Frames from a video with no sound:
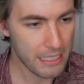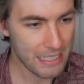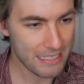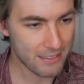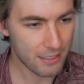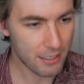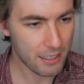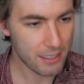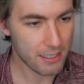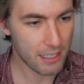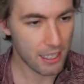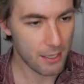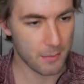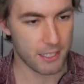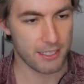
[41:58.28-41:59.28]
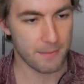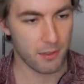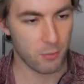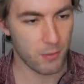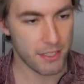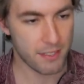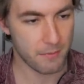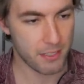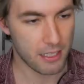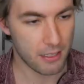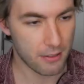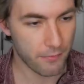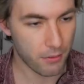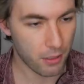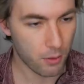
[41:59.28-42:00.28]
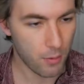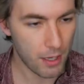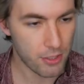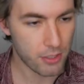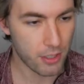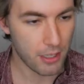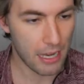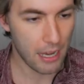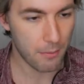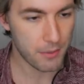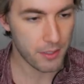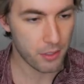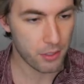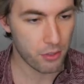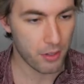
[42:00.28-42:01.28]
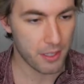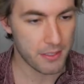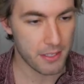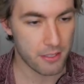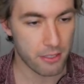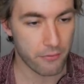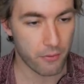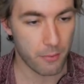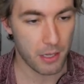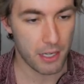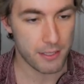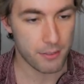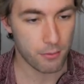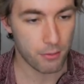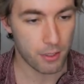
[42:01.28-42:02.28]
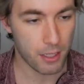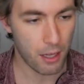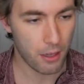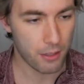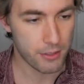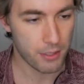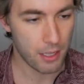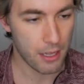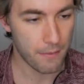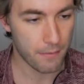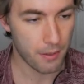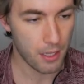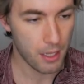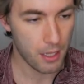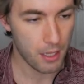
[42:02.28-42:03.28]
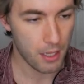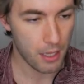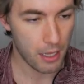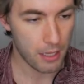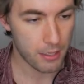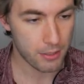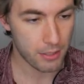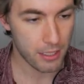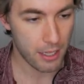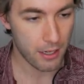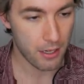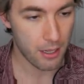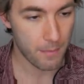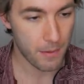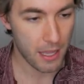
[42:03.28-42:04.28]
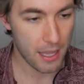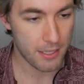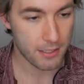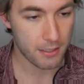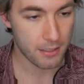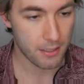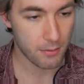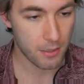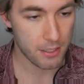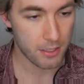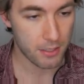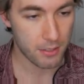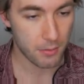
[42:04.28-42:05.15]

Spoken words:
Exciting time, except the wisdom teeth. For a question, how was your transition from high school to college life? I actually ended up asking this question